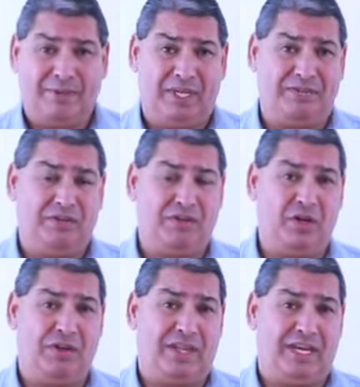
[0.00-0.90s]
if you've
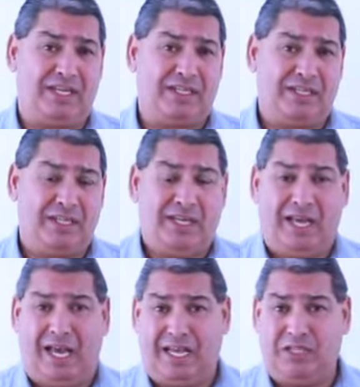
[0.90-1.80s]
got that
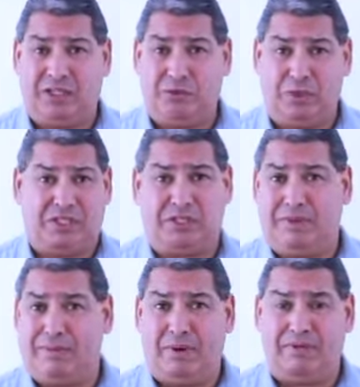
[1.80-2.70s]
and you wish to
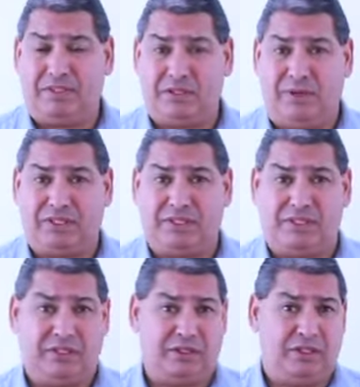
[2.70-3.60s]
map over to us
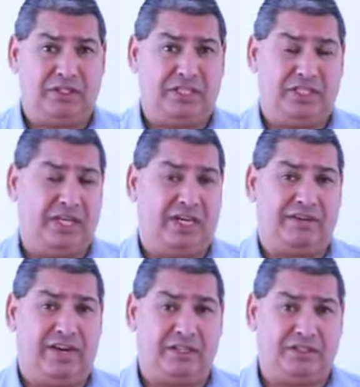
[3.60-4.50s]
so you can teach it
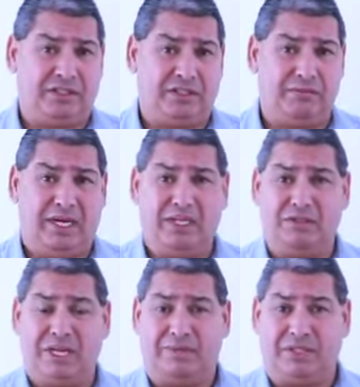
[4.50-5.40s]
under our system and
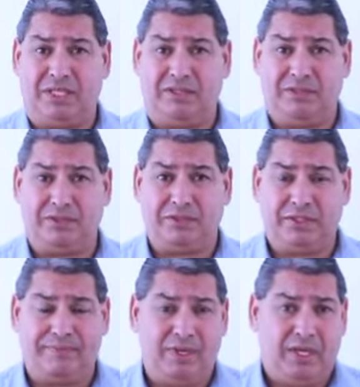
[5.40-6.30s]
use our materials,
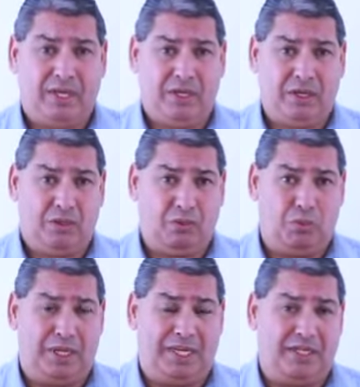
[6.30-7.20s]

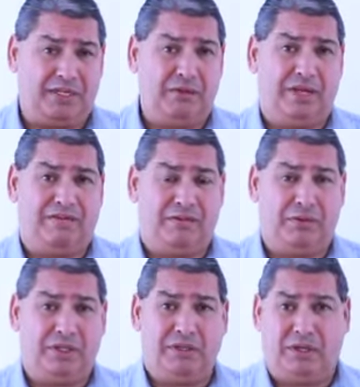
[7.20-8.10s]
we're going to do that
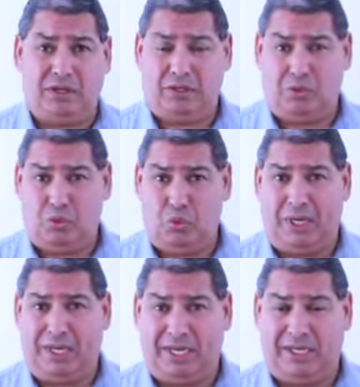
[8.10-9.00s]
for you on a
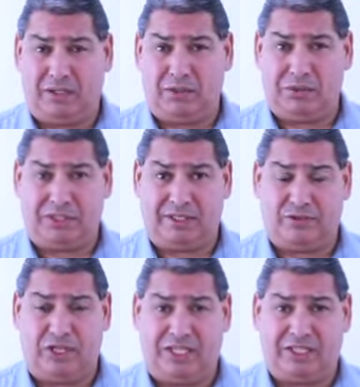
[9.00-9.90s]
one-day course, as I've
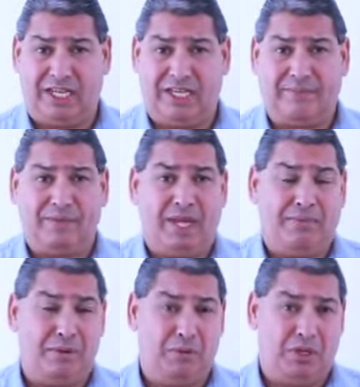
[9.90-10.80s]
already said.
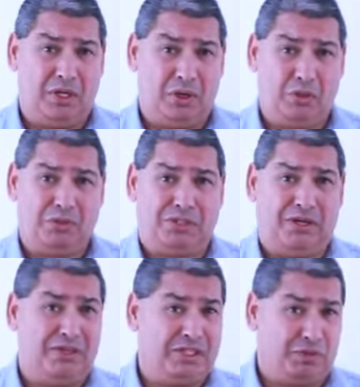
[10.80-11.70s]
But we're also,
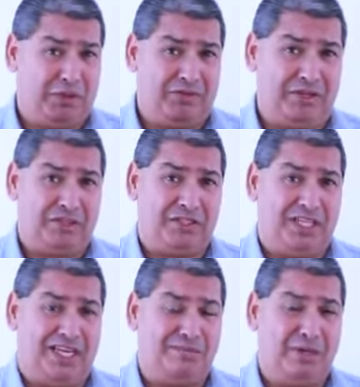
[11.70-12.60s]
and this is what I forgot to
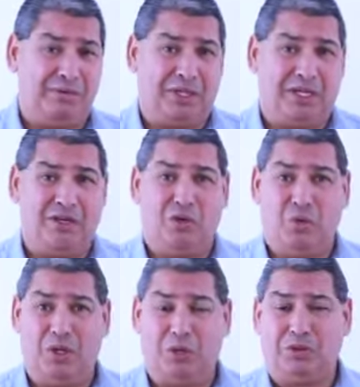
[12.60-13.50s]
tell you a moment ago,
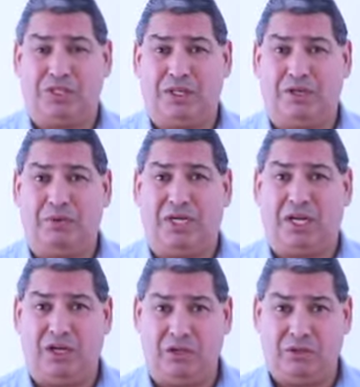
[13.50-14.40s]
we're also going to
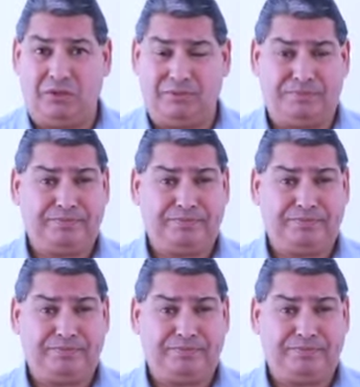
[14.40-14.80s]
include